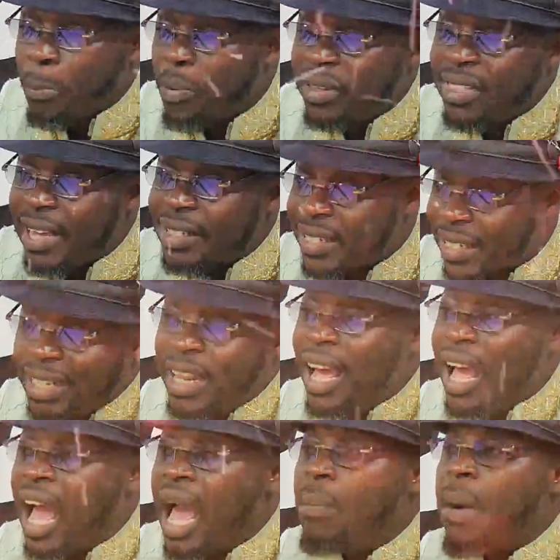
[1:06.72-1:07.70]
protest him
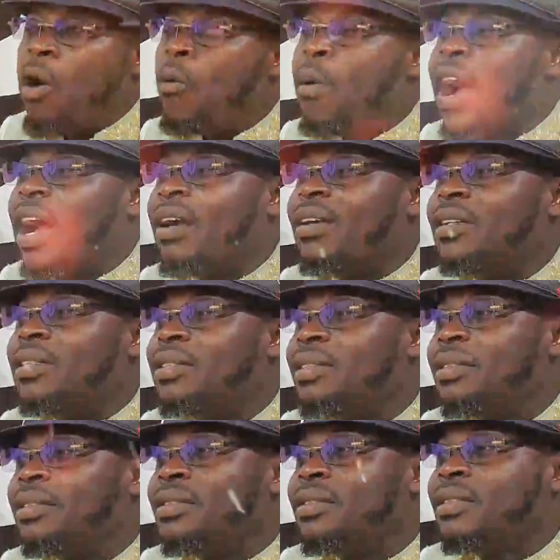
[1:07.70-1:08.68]
e ma o ba.
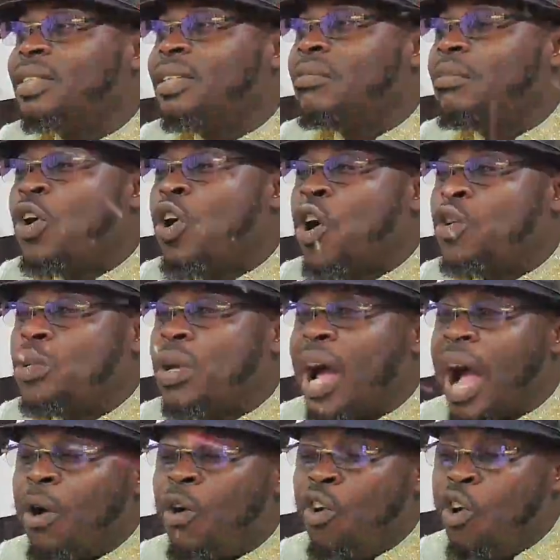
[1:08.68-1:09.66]
Because
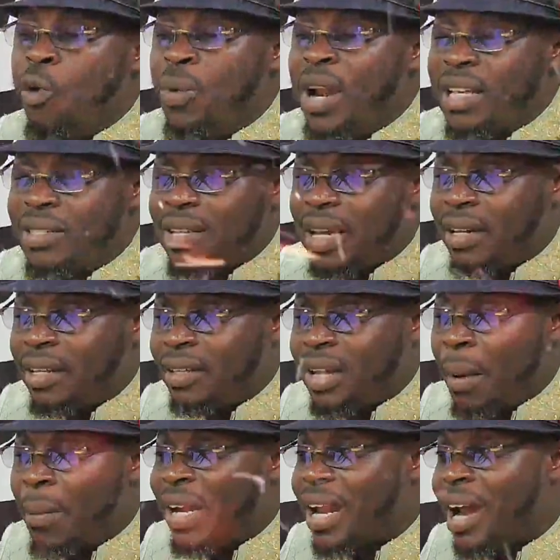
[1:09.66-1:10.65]
I won't want sunny
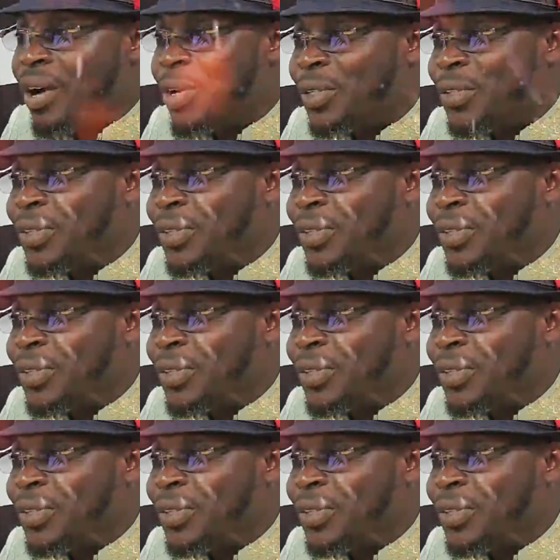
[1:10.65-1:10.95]
abadan.